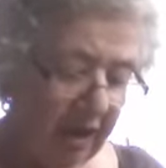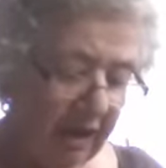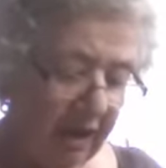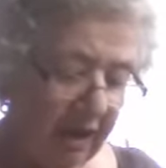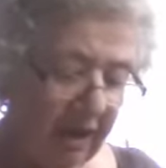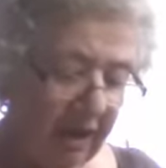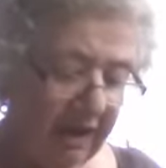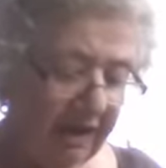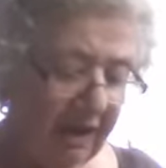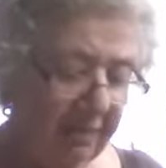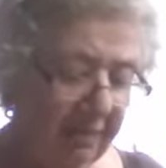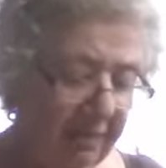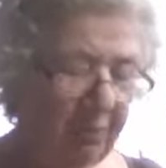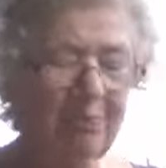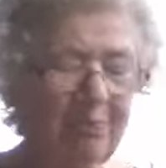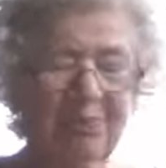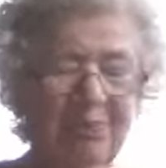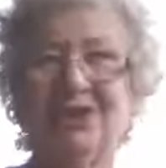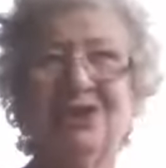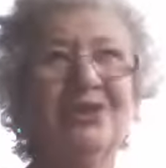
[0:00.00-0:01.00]
I'm
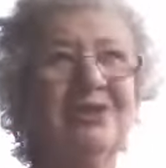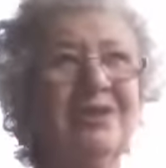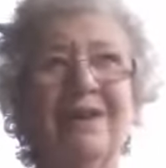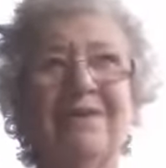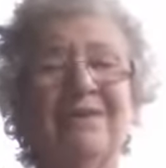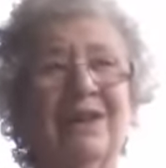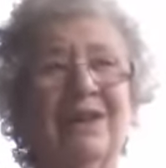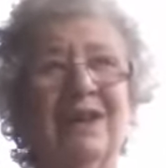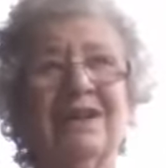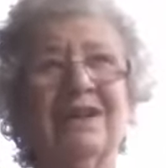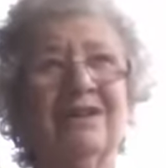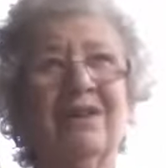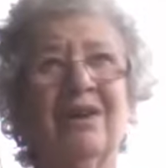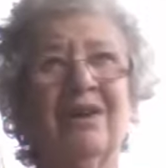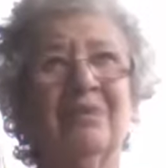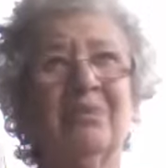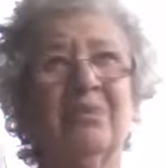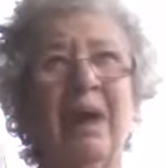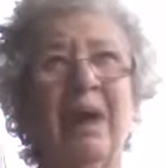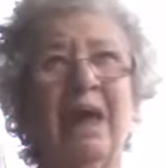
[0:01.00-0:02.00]
sure I've done it
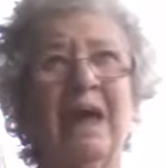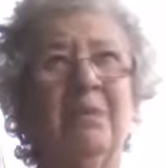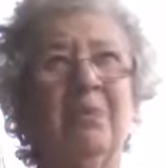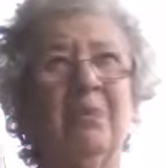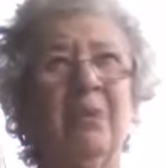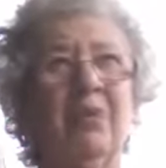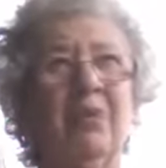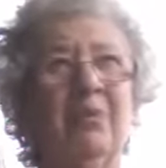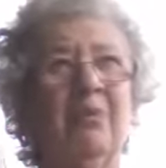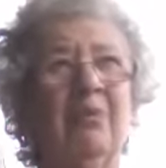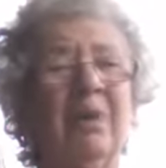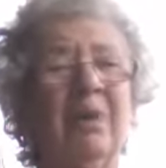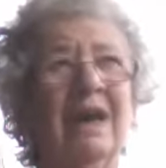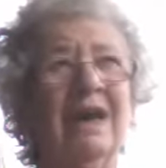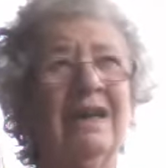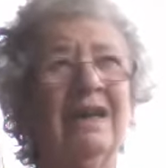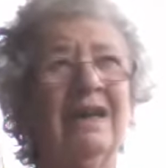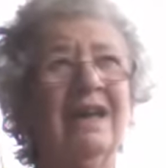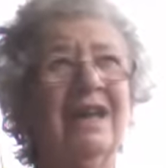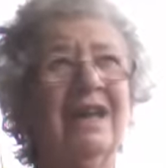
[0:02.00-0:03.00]
on paper, but